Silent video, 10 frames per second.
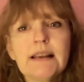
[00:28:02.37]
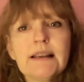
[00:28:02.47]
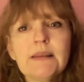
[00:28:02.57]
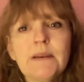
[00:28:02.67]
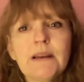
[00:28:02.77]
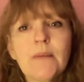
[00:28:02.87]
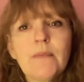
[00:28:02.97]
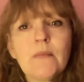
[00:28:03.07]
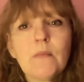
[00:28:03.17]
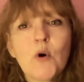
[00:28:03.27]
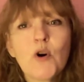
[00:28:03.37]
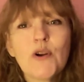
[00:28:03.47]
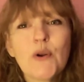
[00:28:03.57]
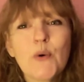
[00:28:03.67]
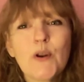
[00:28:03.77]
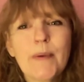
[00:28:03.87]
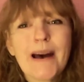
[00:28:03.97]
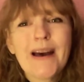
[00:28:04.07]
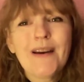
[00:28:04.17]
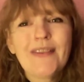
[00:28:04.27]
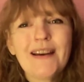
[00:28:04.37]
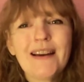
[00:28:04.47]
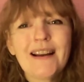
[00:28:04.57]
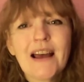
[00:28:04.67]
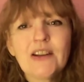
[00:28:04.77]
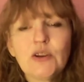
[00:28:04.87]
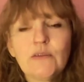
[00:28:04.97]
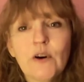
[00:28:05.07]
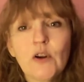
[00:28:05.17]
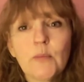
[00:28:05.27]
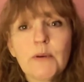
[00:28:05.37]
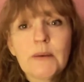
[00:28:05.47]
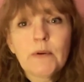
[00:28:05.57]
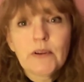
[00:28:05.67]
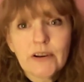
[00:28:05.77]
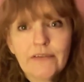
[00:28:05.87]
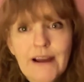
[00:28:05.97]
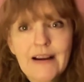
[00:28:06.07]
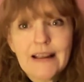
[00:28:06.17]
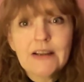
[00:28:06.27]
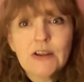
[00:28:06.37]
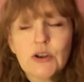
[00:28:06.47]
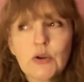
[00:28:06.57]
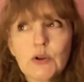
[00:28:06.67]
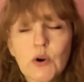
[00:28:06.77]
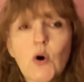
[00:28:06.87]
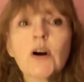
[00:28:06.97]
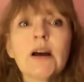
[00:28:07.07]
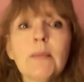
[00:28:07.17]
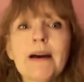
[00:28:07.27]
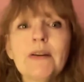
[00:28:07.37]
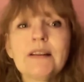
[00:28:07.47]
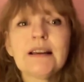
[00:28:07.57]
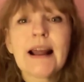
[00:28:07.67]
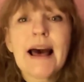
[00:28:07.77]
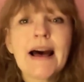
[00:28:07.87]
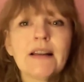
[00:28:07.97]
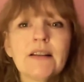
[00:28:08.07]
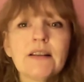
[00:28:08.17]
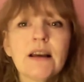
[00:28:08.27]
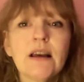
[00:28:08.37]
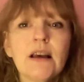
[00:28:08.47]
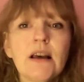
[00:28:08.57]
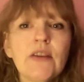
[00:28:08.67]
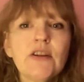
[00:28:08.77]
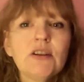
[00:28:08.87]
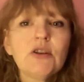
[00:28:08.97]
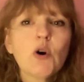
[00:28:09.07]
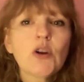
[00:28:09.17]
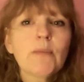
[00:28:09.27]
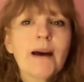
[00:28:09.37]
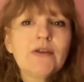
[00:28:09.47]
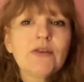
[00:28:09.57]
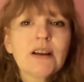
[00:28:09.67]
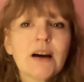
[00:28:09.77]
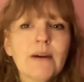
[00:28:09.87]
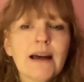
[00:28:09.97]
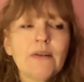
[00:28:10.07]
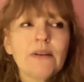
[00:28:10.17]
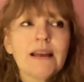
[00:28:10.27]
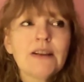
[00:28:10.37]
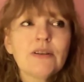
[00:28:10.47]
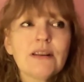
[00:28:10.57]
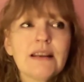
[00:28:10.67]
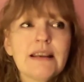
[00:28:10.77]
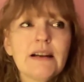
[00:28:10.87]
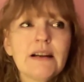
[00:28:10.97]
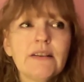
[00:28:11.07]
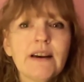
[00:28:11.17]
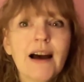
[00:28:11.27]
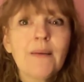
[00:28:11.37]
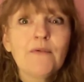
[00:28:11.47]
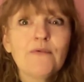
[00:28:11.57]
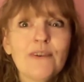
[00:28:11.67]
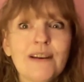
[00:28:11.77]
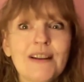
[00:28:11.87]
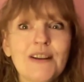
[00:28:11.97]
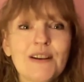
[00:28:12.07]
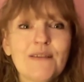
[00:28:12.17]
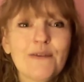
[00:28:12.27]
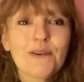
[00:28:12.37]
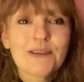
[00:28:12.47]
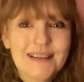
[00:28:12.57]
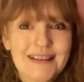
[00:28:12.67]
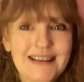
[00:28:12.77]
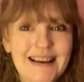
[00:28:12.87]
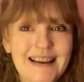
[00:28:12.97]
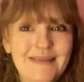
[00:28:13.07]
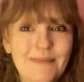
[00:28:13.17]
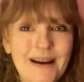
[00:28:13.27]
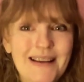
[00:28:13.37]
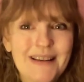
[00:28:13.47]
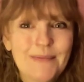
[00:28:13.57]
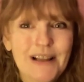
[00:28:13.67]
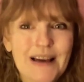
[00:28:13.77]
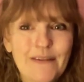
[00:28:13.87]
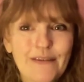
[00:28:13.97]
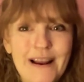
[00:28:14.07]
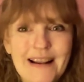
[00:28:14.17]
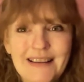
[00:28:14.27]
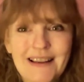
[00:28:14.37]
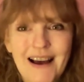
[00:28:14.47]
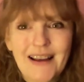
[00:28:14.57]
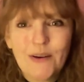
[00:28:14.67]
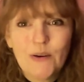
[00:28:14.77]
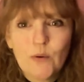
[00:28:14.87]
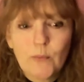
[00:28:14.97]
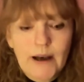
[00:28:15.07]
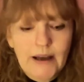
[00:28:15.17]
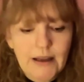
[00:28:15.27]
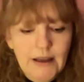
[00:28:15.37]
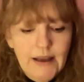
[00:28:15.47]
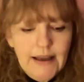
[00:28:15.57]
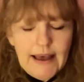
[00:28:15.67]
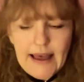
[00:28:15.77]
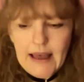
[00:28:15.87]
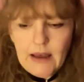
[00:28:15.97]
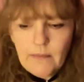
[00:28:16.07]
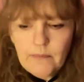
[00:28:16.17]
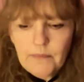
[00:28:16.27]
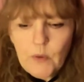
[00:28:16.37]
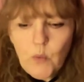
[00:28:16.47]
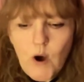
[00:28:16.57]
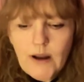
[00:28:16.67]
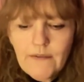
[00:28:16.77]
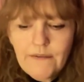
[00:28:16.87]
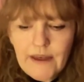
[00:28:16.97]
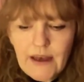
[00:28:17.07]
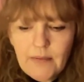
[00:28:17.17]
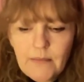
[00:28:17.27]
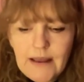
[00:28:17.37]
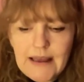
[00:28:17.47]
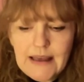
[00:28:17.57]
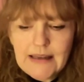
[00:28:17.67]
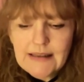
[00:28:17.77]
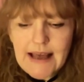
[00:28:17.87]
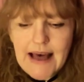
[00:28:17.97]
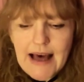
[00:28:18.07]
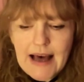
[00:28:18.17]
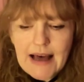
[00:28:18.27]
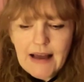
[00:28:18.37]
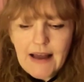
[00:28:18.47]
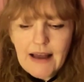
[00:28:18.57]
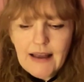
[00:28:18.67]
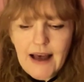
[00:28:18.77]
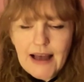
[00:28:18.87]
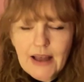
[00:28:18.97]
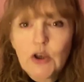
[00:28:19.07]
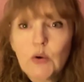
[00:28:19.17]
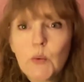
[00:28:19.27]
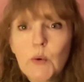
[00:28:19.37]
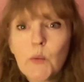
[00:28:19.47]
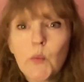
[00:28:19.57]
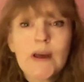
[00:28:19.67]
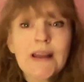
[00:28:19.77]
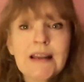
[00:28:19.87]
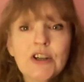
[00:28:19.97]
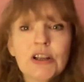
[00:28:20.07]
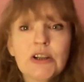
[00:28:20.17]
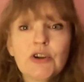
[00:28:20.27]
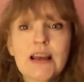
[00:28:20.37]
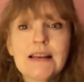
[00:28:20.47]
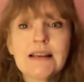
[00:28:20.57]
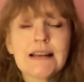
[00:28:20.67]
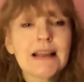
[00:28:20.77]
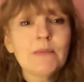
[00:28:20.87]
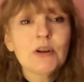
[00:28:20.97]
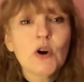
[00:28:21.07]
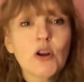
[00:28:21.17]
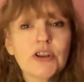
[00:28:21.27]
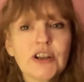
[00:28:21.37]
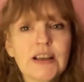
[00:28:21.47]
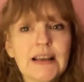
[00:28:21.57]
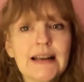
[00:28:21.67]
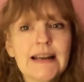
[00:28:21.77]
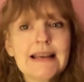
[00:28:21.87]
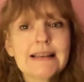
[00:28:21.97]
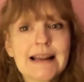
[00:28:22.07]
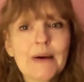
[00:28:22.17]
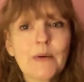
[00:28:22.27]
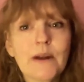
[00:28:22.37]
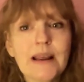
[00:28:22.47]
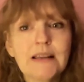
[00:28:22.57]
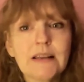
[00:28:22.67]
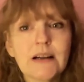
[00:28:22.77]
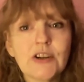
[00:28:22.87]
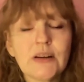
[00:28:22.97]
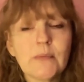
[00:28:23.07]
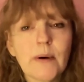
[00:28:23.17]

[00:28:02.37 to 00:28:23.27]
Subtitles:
It's becoming more known about, and I do follow people that are very into talking about it. And there's a documentary coming out later in the year that I'm really looking forward to seeing by some clever friends that I know. But one of them is a guy who initially trained in immunology, and he is now a brain surgeon.